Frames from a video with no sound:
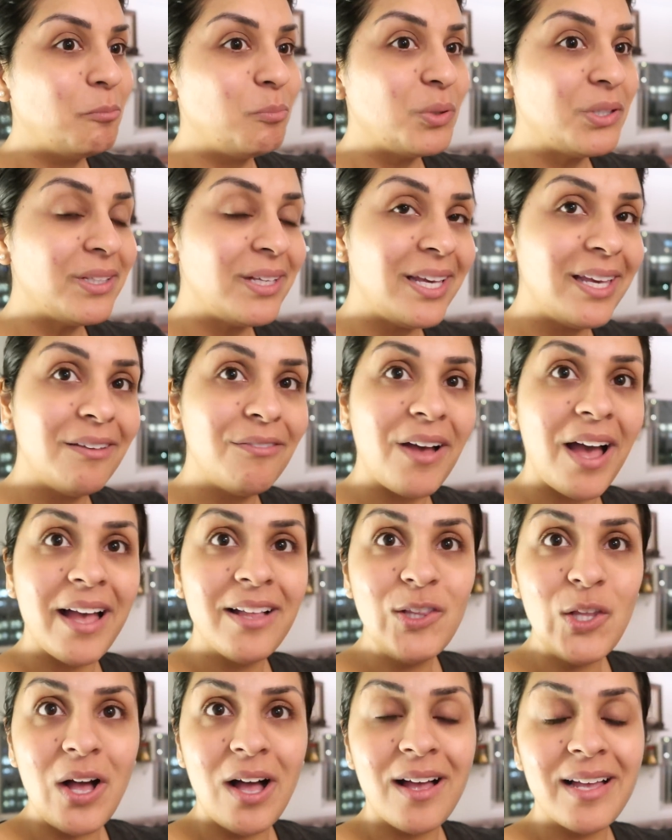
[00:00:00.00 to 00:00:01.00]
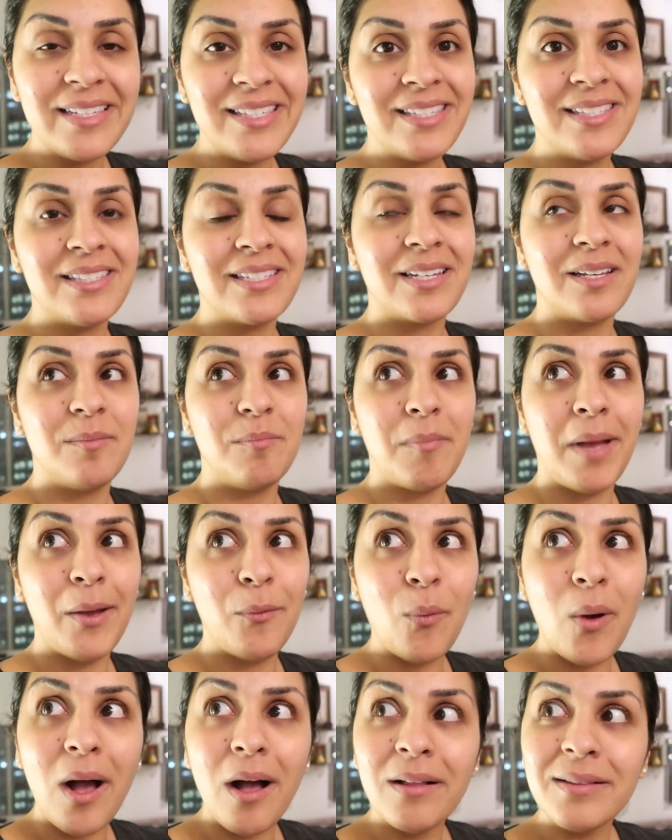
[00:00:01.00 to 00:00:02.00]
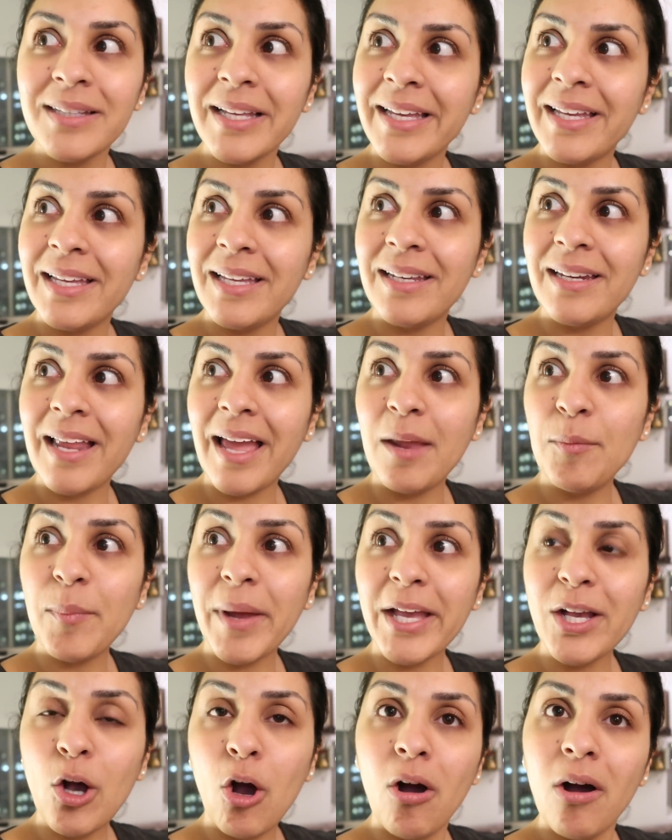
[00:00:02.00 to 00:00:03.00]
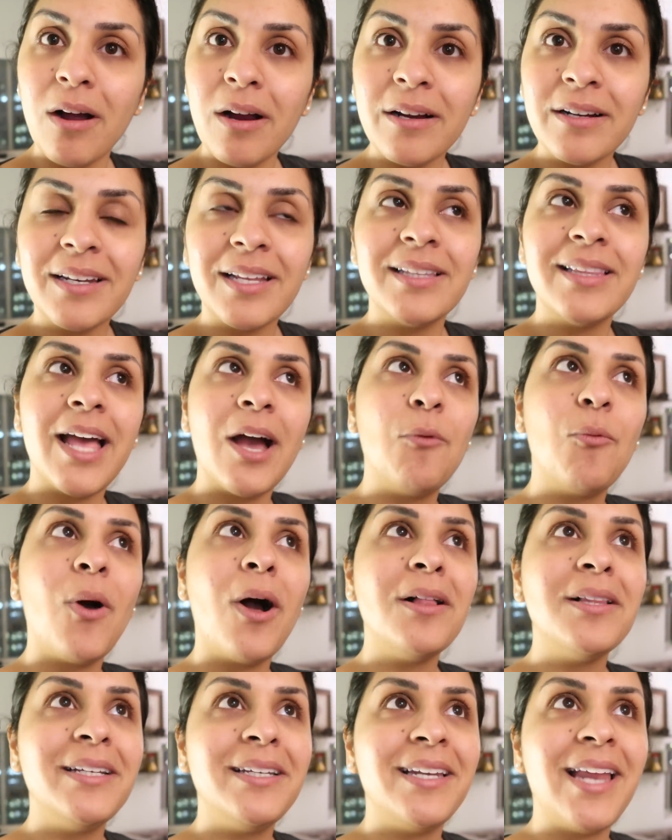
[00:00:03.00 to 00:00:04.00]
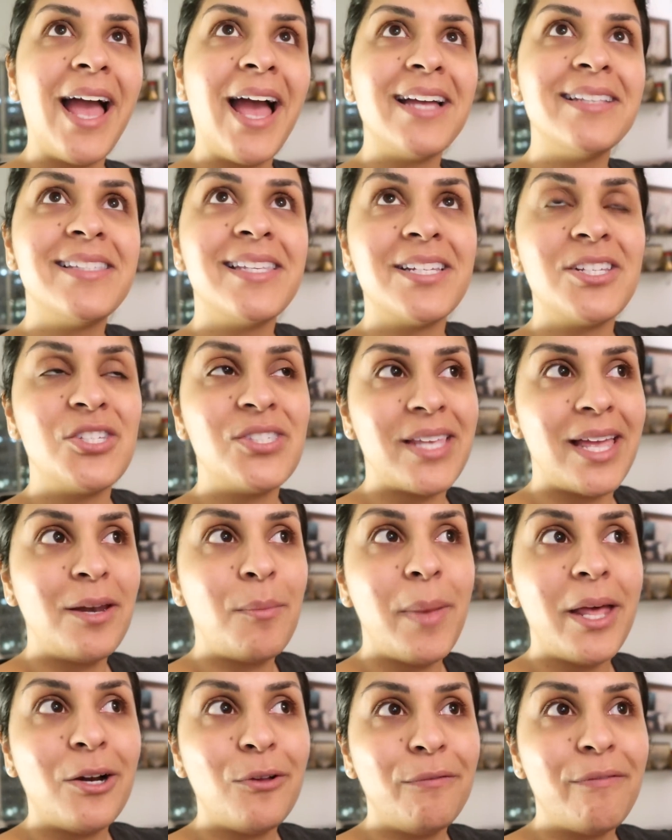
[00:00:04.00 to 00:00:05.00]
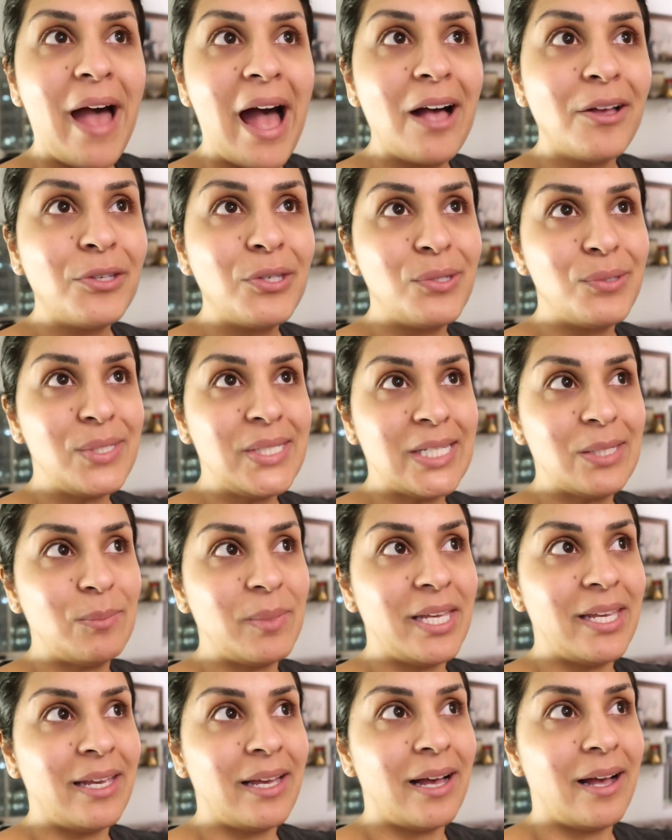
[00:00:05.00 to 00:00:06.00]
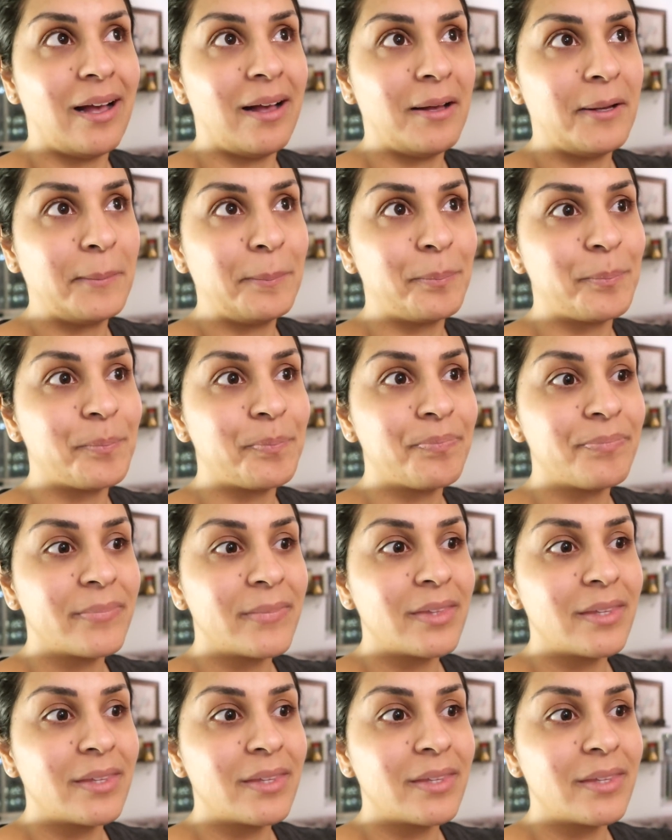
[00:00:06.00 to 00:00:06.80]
believe I lost my wallet and my card, and that wallet had such sentimental value to me. Me and